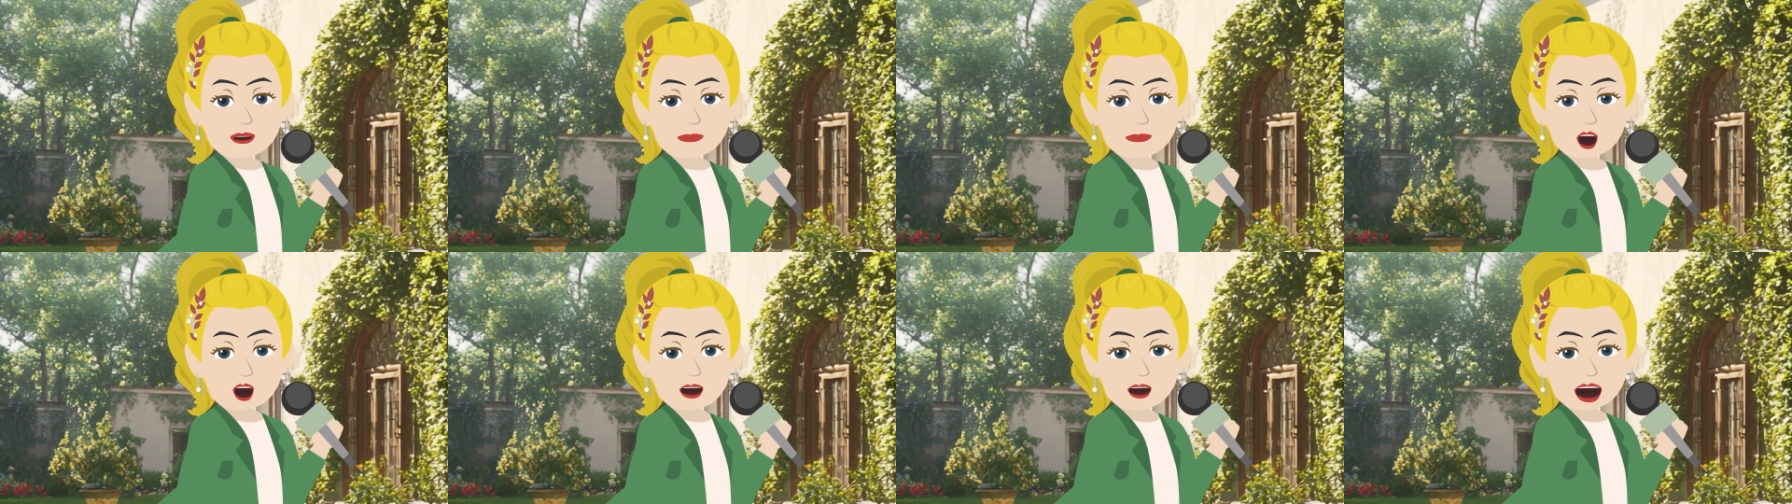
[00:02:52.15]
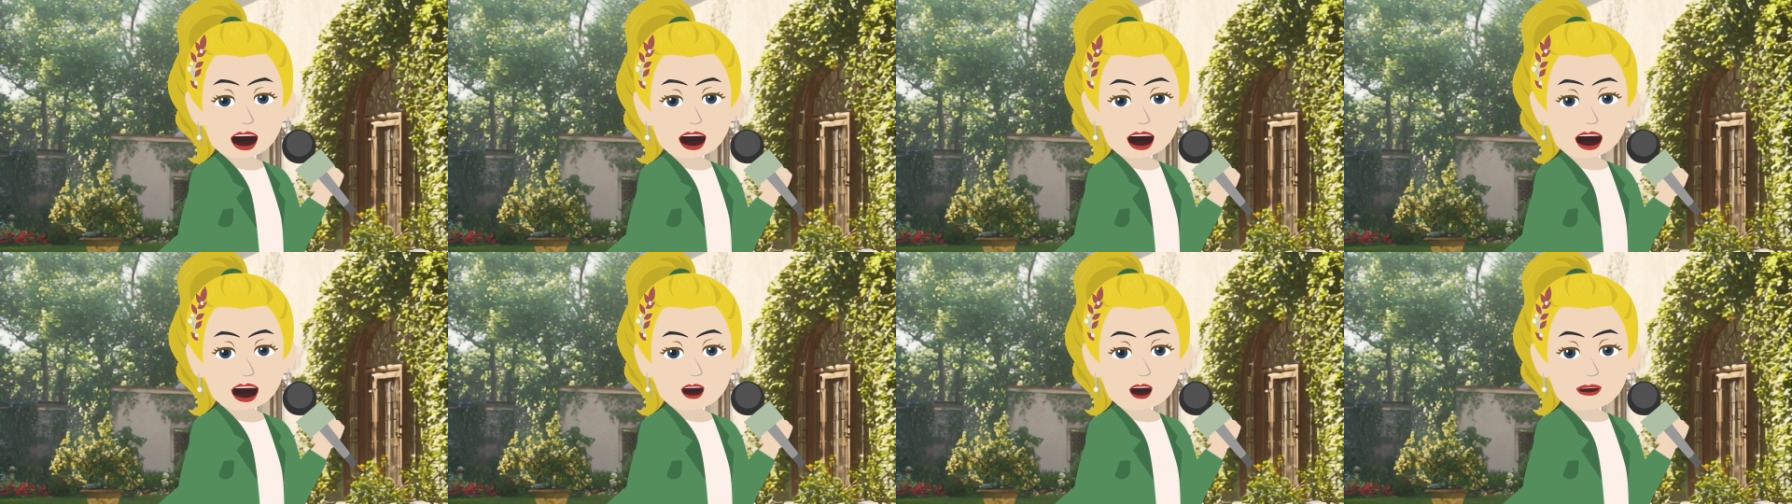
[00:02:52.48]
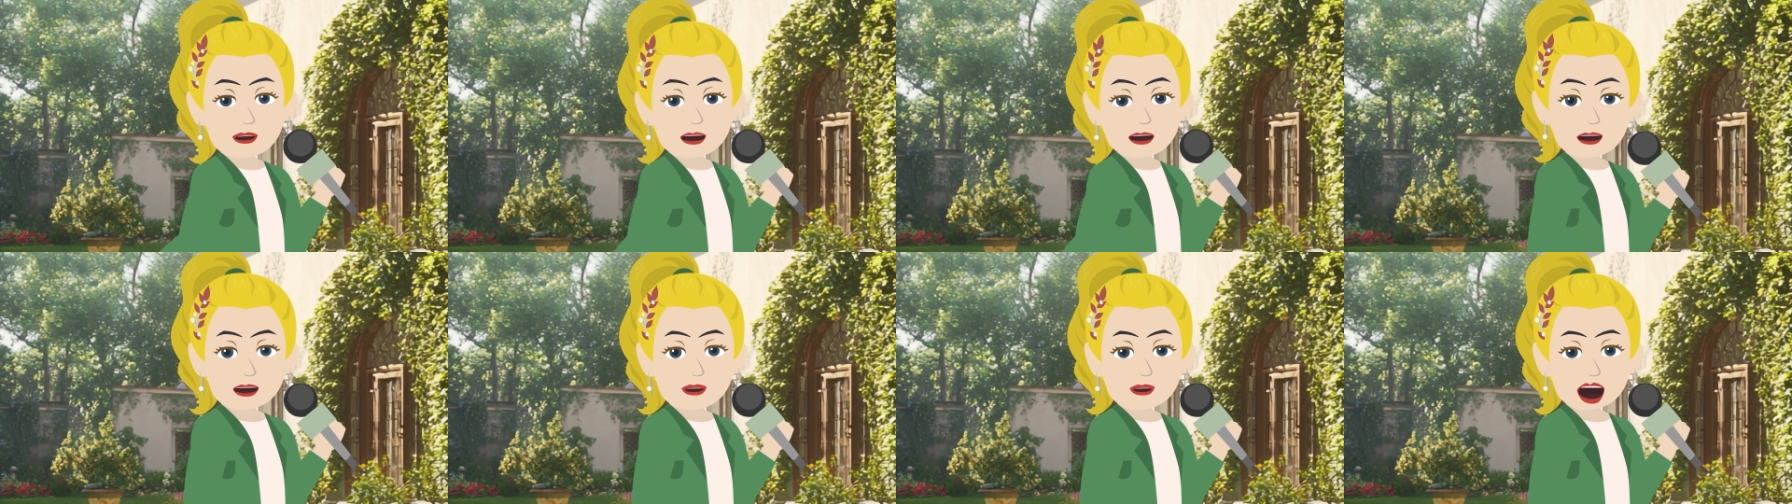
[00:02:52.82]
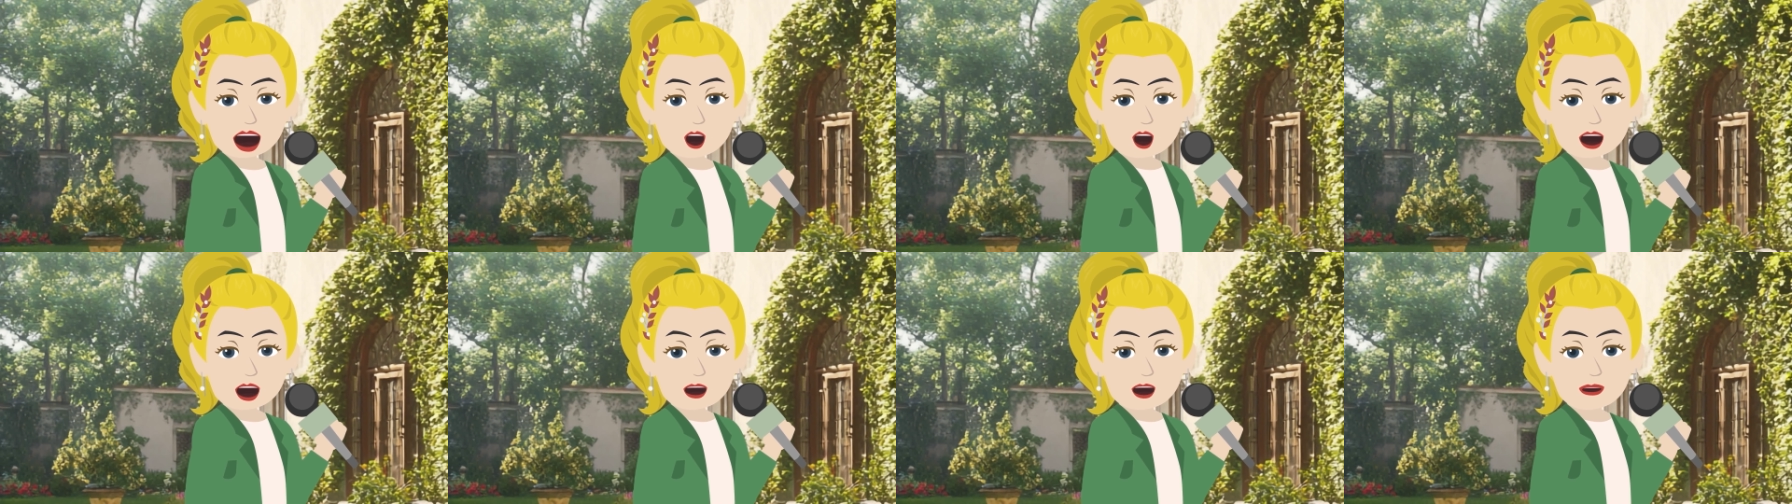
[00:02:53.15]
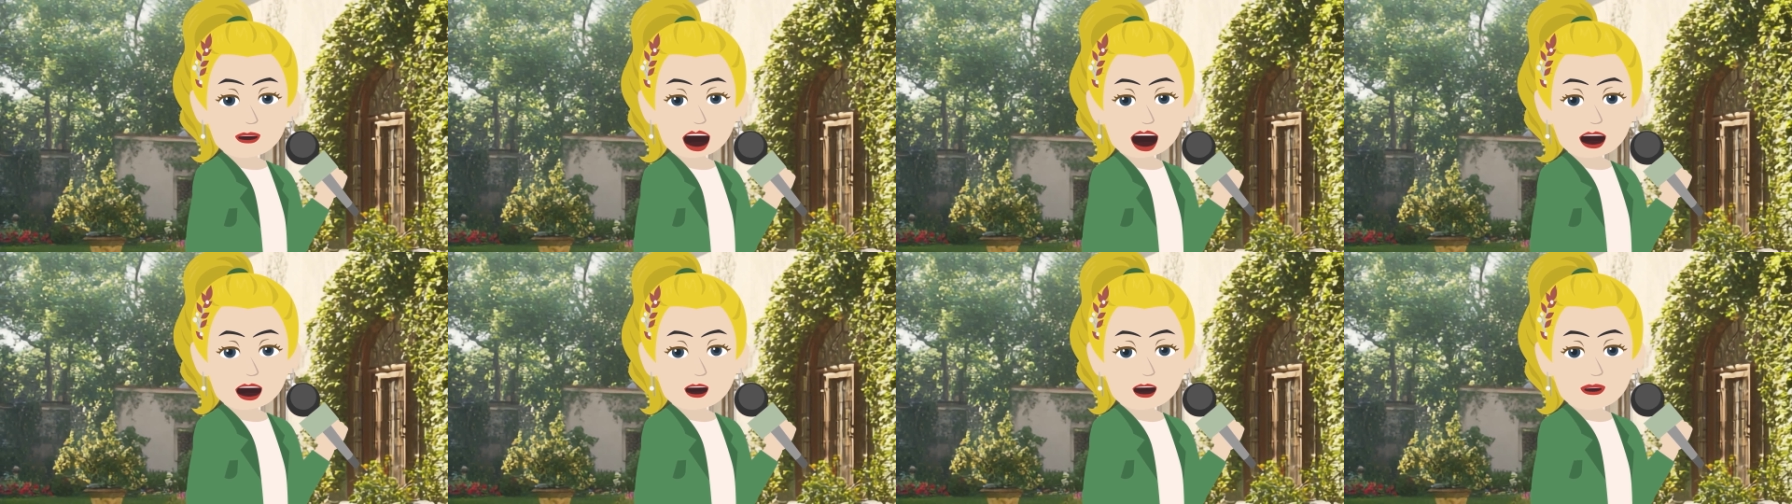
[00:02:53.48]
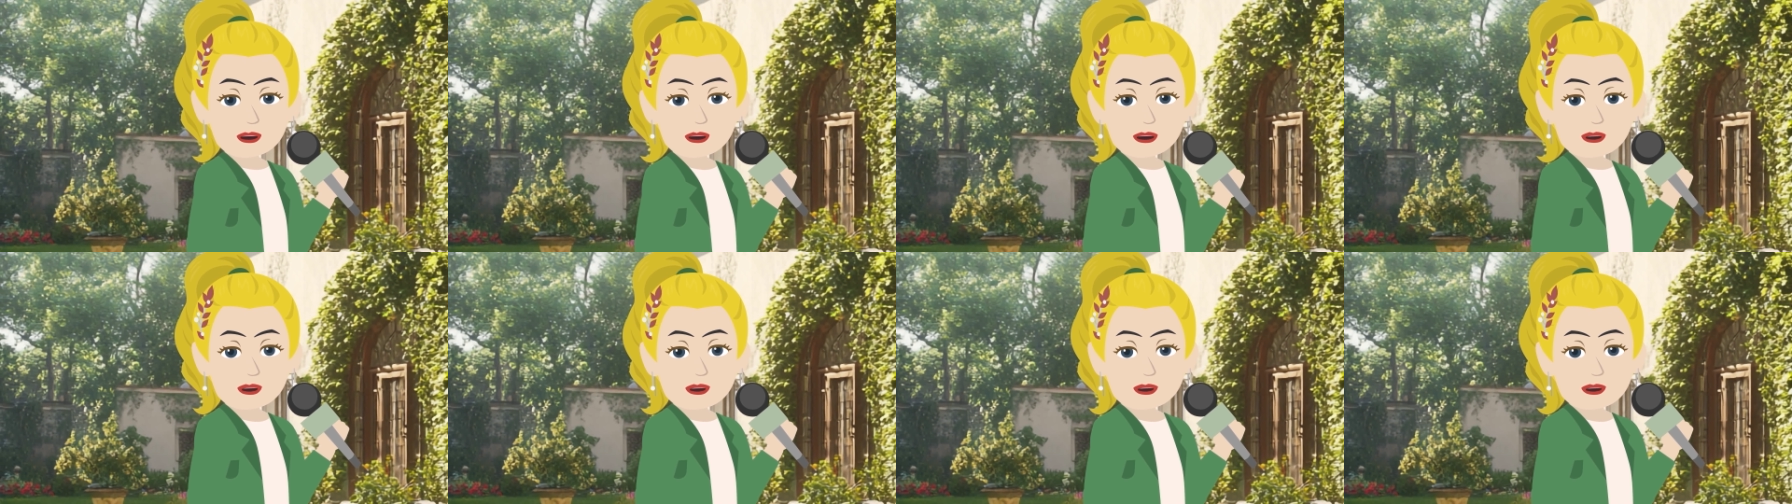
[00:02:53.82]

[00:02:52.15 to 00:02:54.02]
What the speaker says: to evolve into better and better